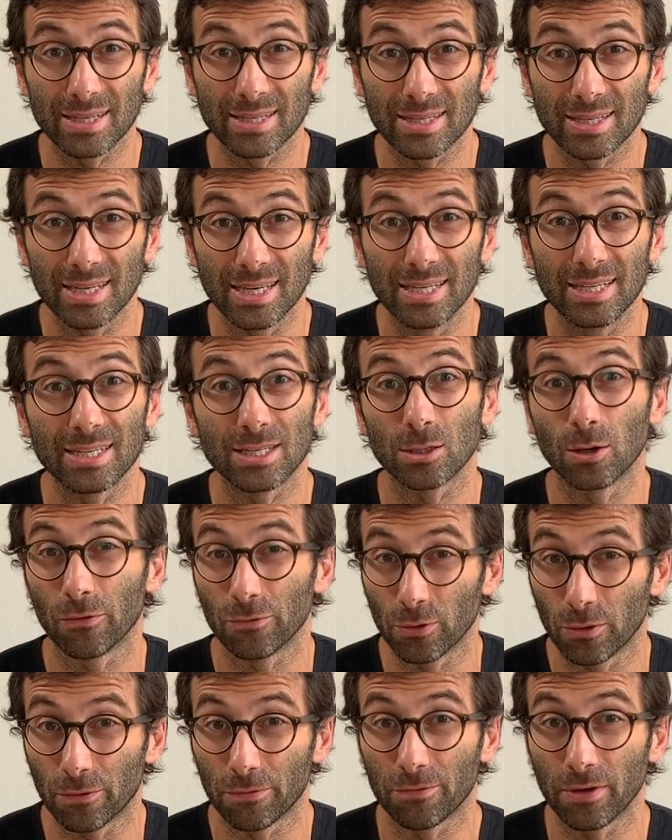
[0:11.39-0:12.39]
scenes of
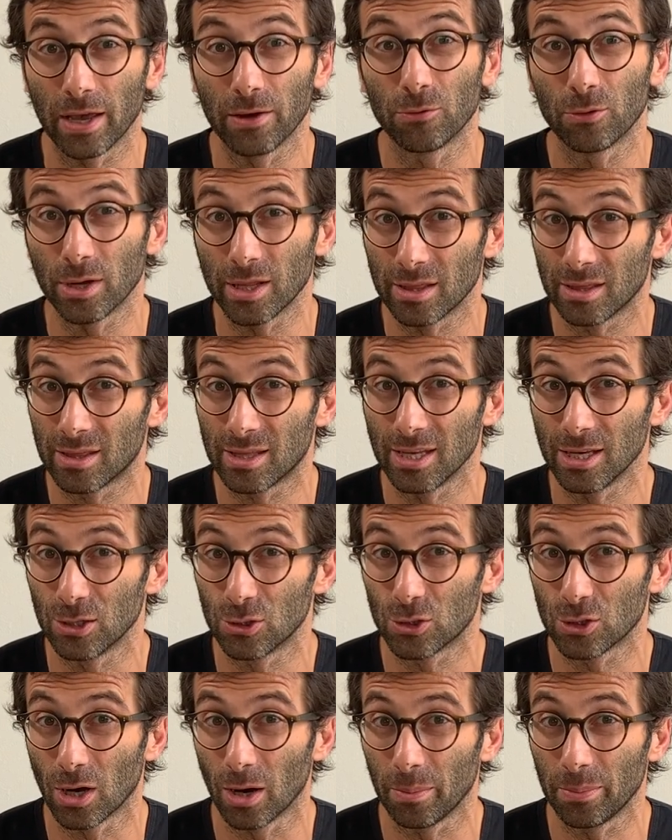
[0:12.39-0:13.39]
your favorite tea
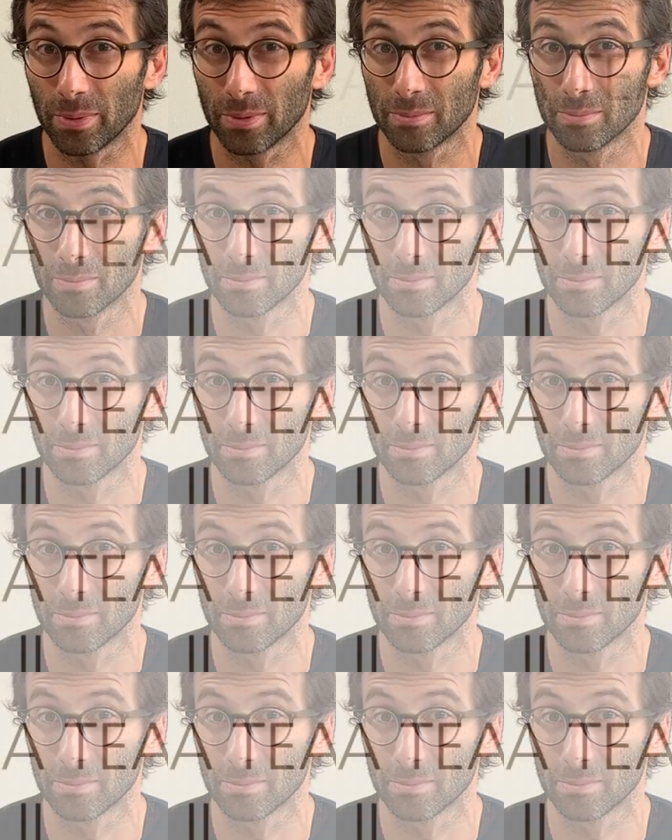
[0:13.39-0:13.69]
shop.